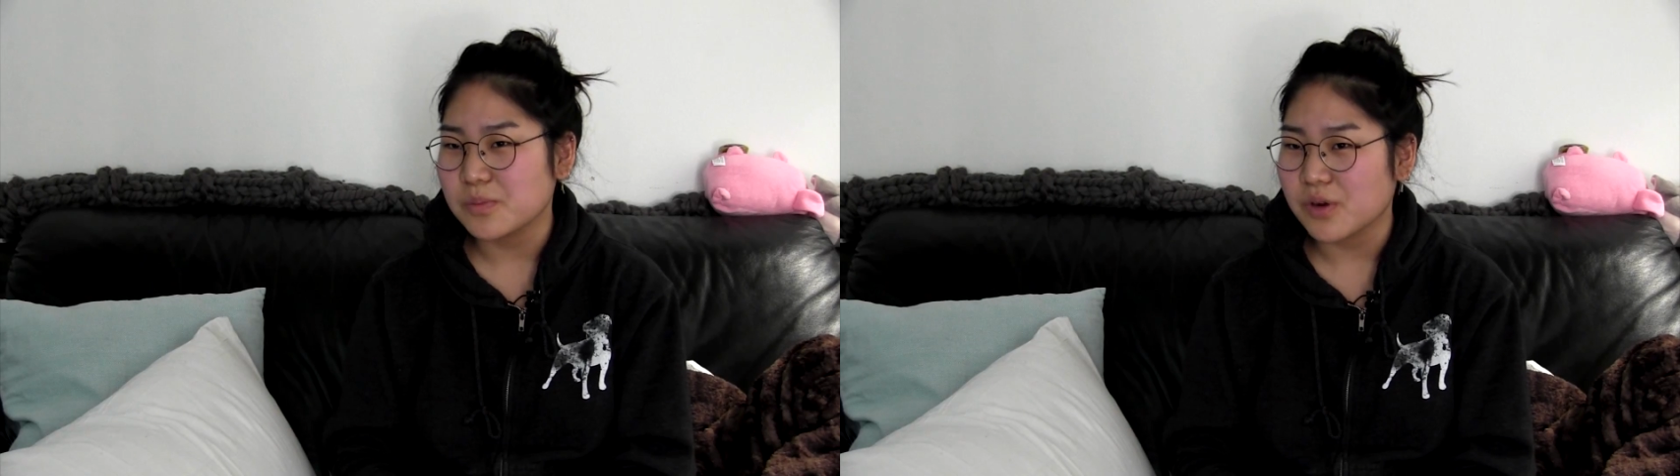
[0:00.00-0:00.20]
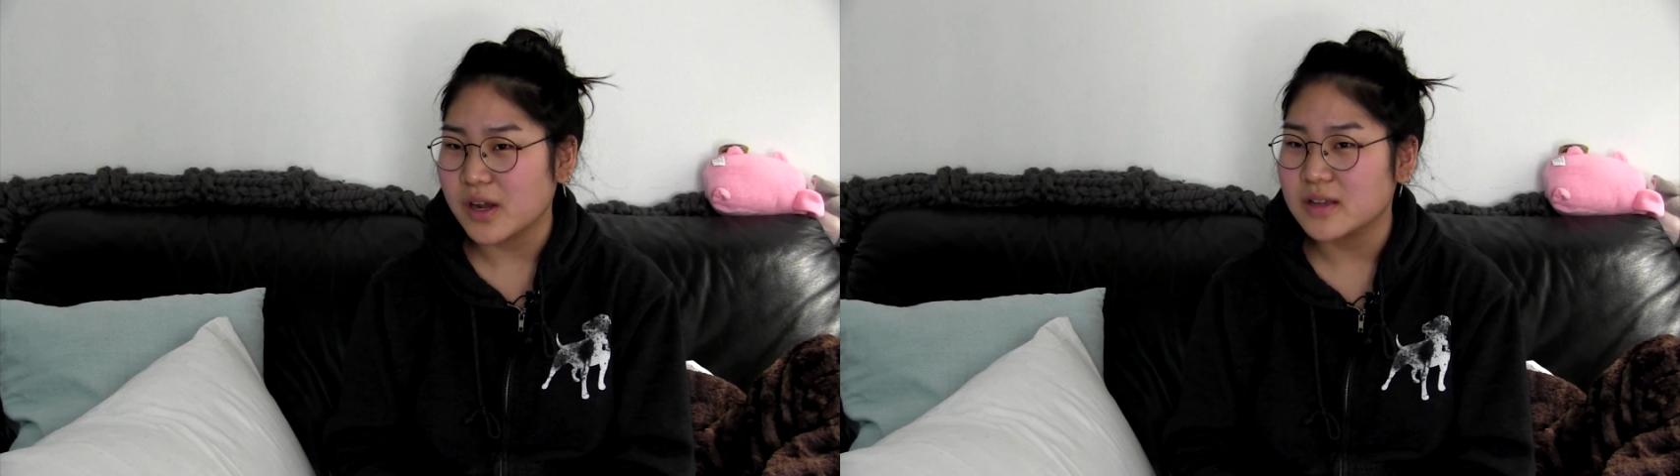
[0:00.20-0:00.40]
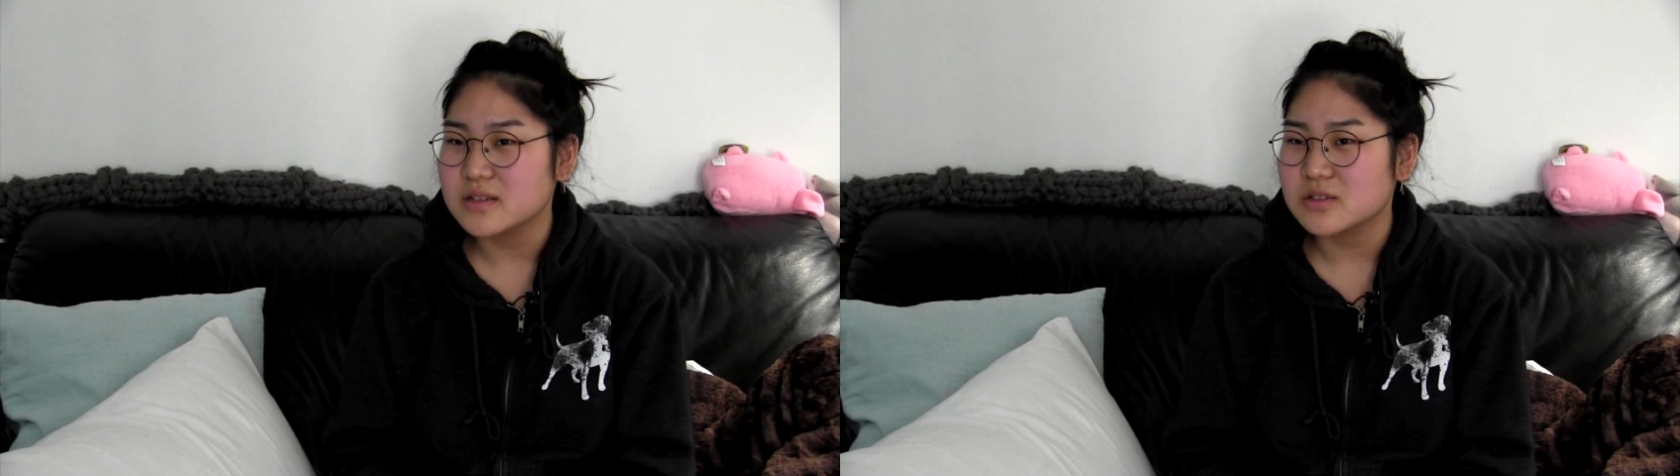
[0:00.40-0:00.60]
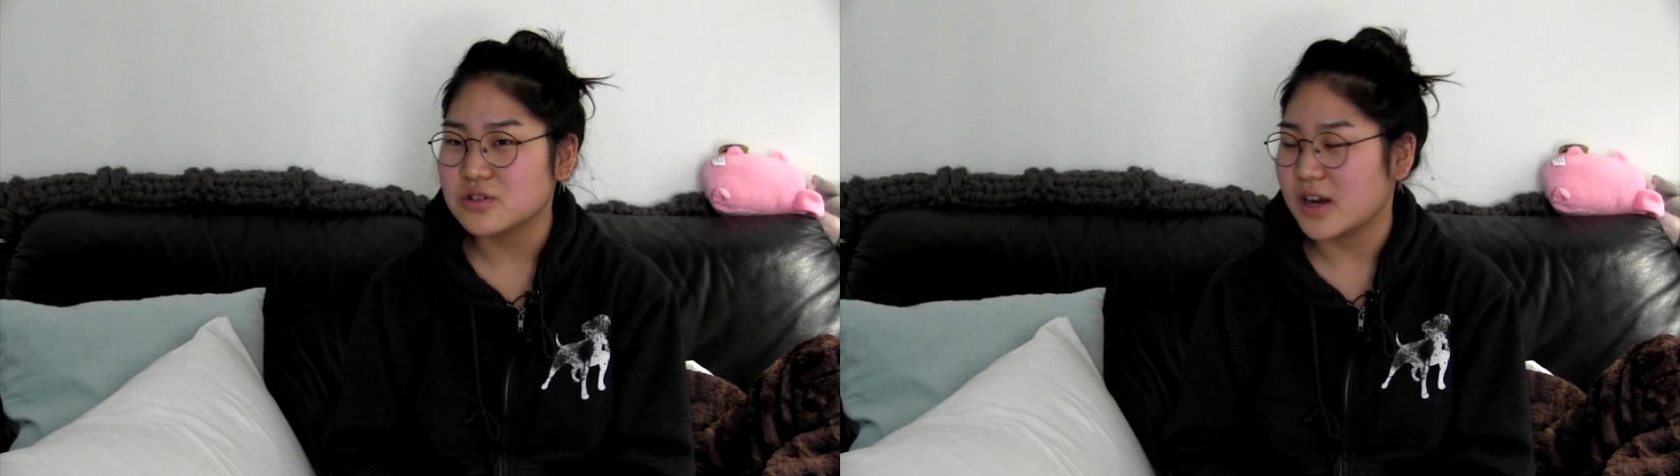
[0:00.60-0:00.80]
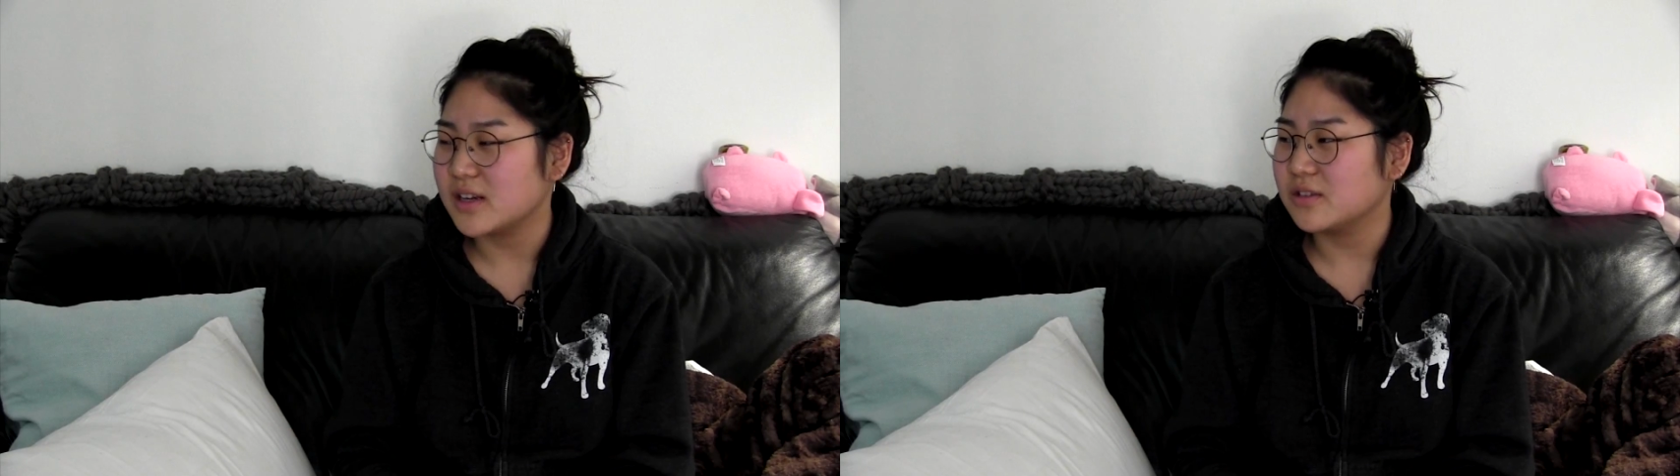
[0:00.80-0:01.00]
breaks,
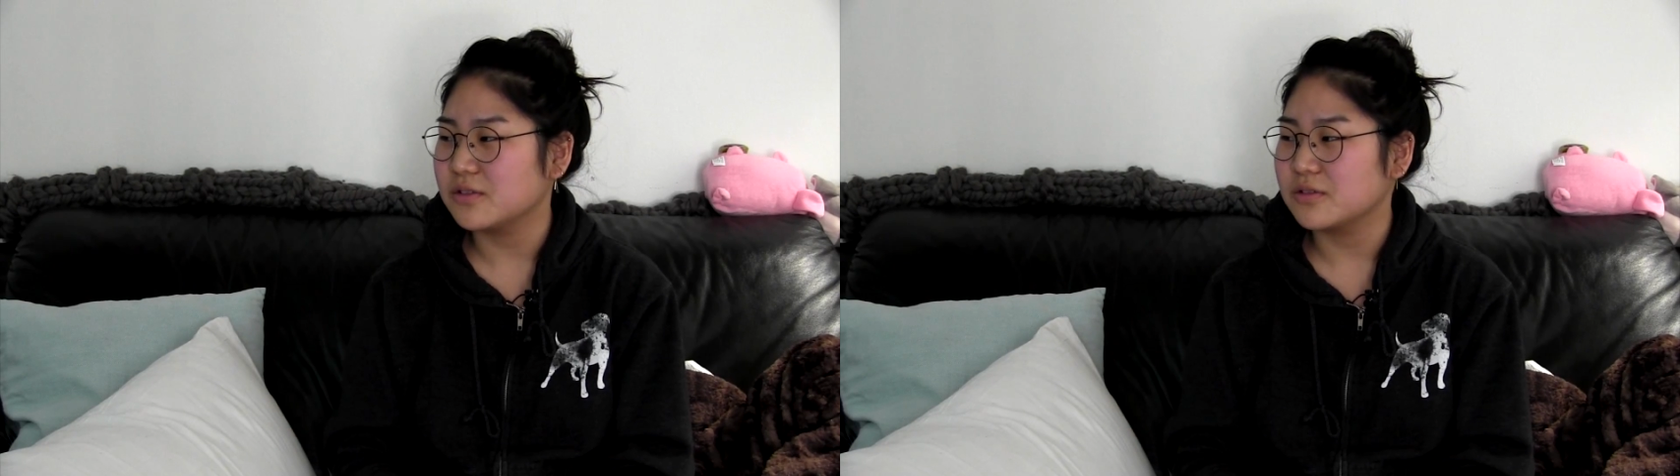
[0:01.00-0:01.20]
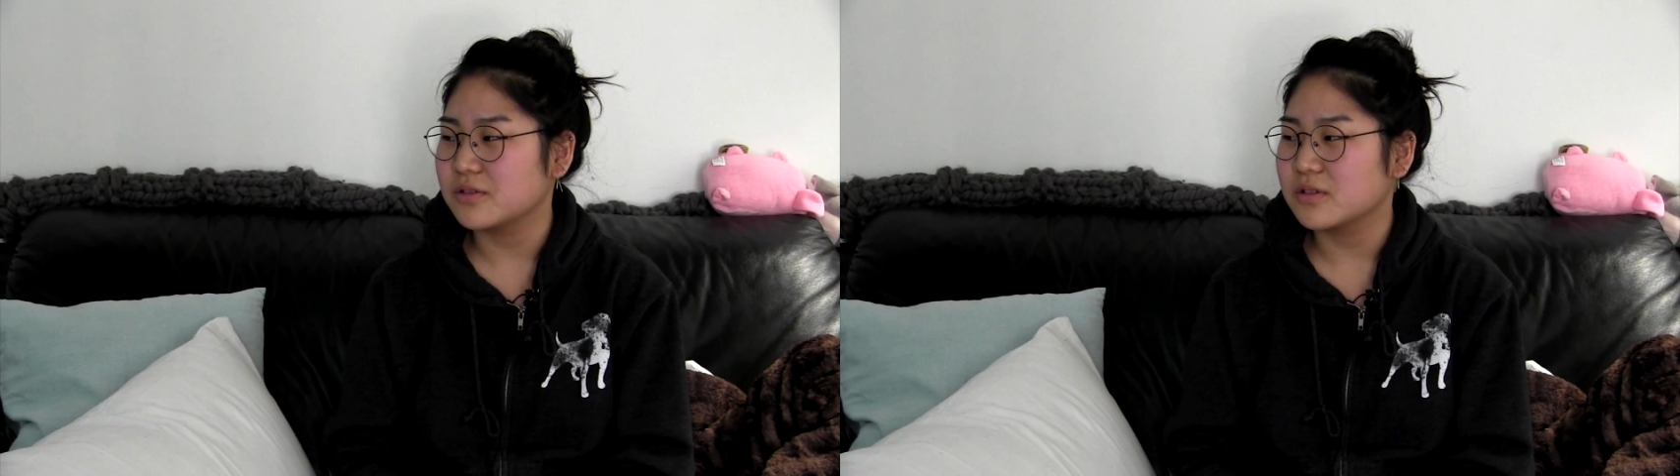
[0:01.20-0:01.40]
trying to